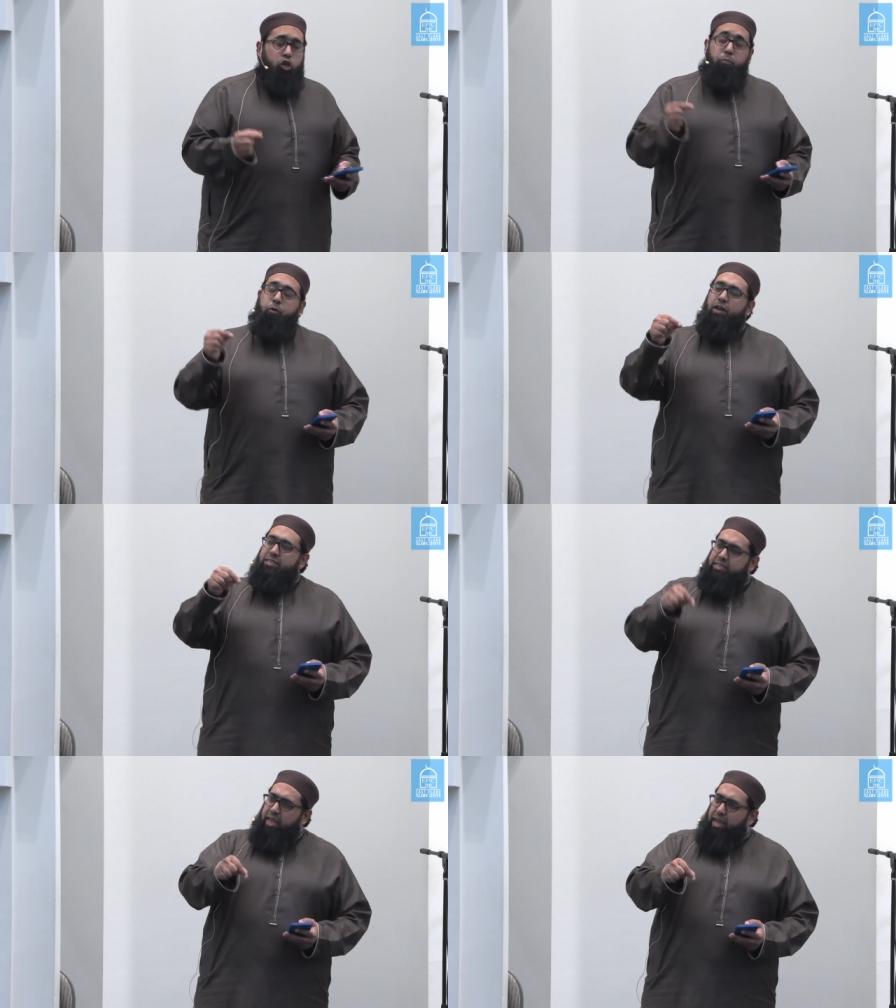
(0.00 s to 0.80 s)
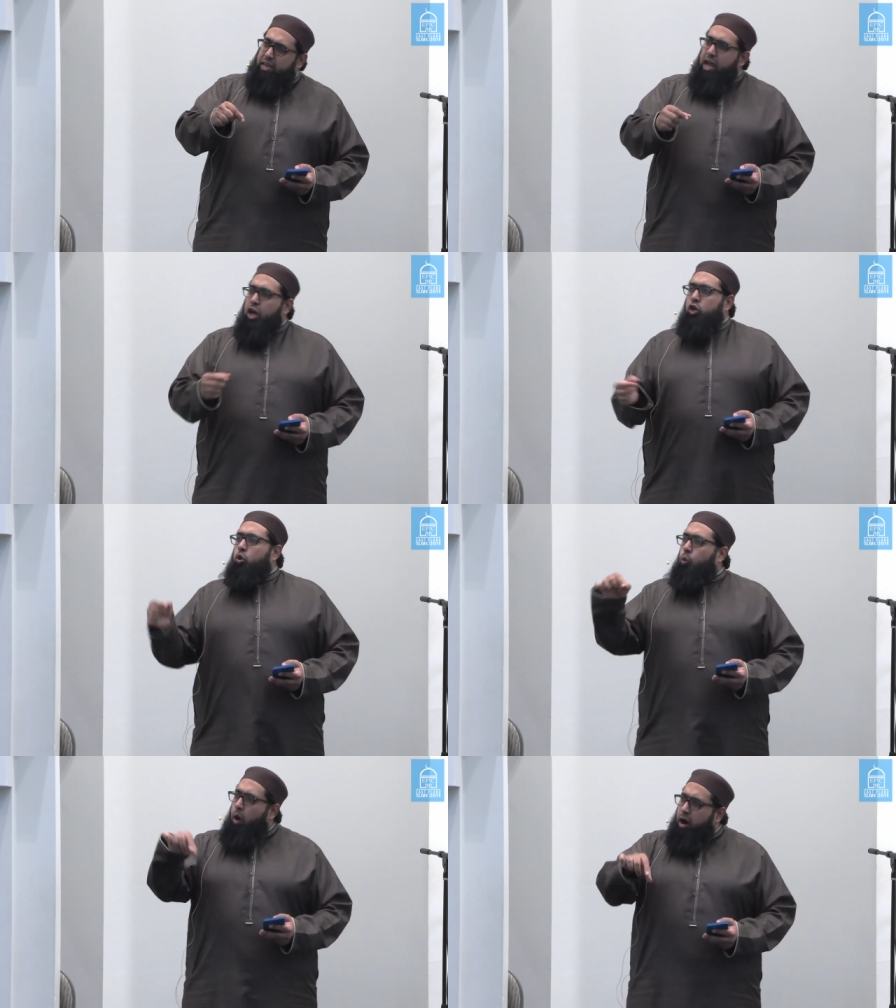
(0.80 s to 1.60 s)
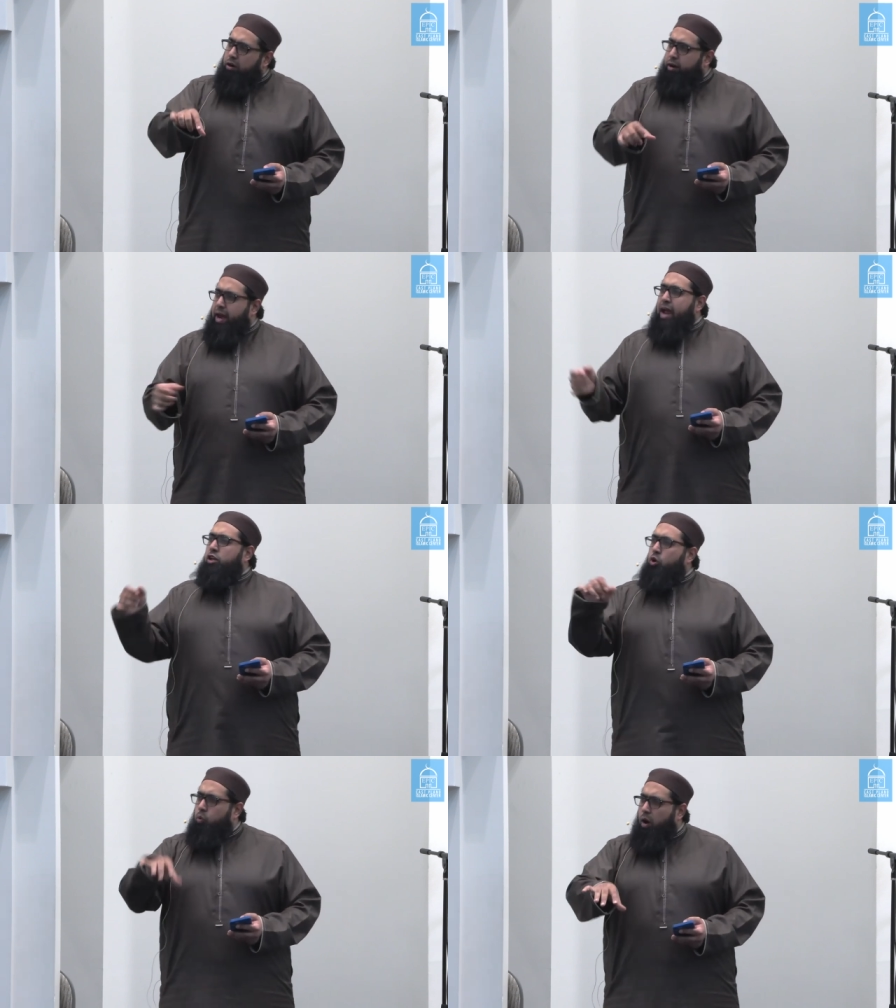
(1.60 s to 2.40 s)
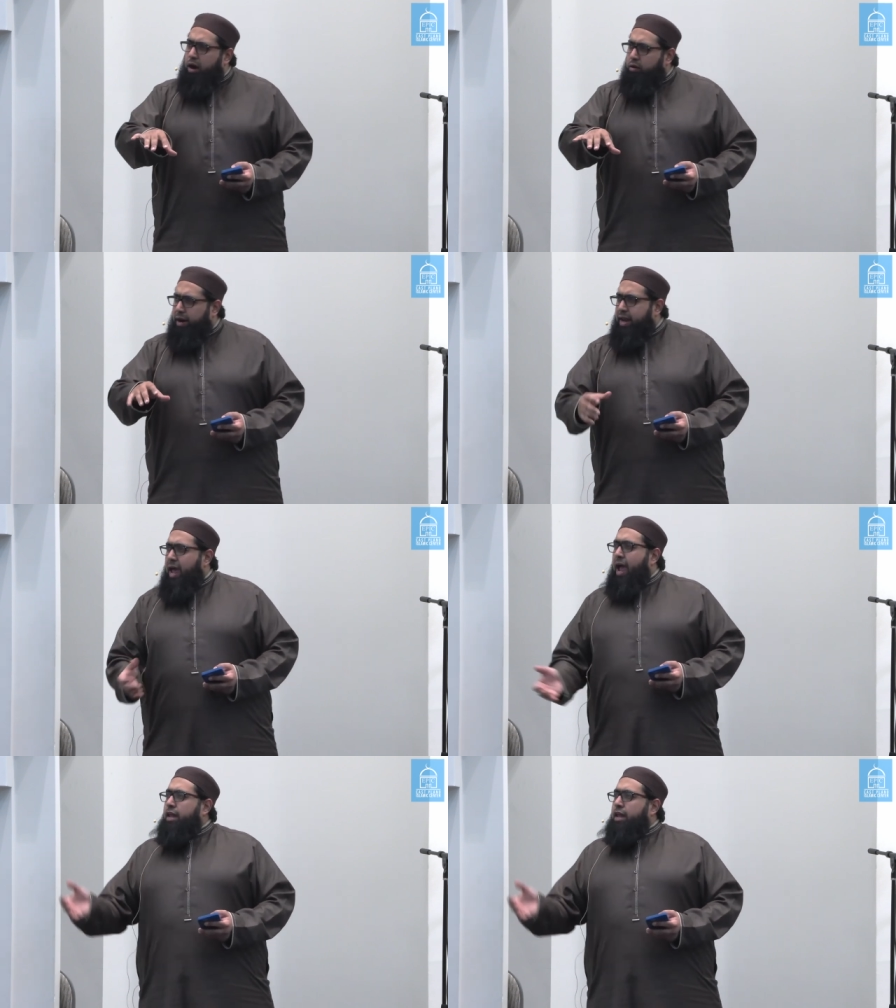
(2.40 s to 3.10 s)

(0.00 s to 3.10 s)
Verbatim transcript: You put a seed, you water it and you water it